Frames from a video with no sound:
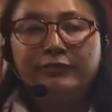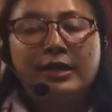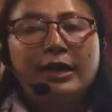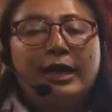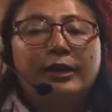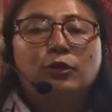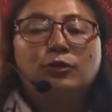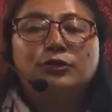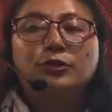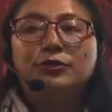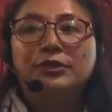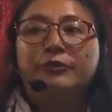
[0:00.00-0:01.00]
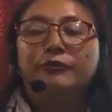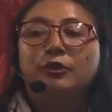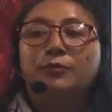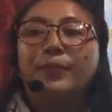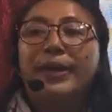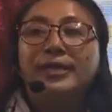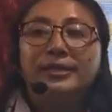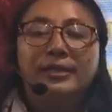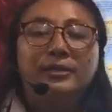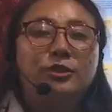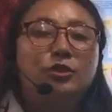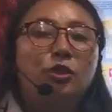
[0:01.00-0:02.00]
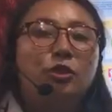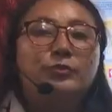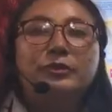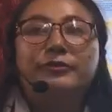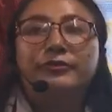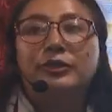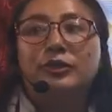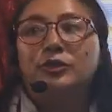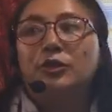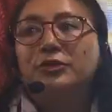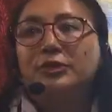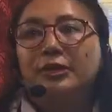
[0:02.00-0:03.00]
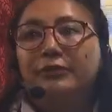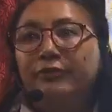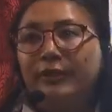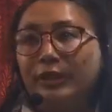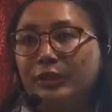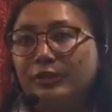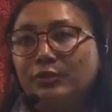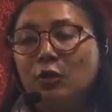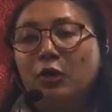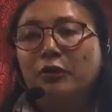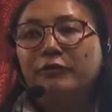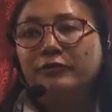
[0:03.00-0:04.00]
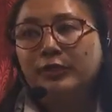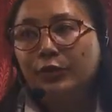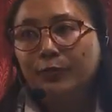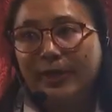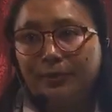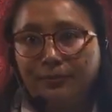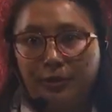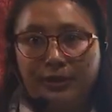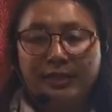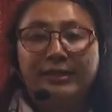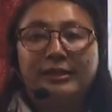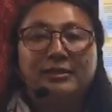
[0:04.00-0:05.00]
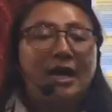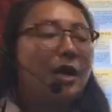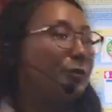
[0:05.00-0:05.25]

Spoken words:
and also needed for maintaining the normal physiological functions of the human body, that is our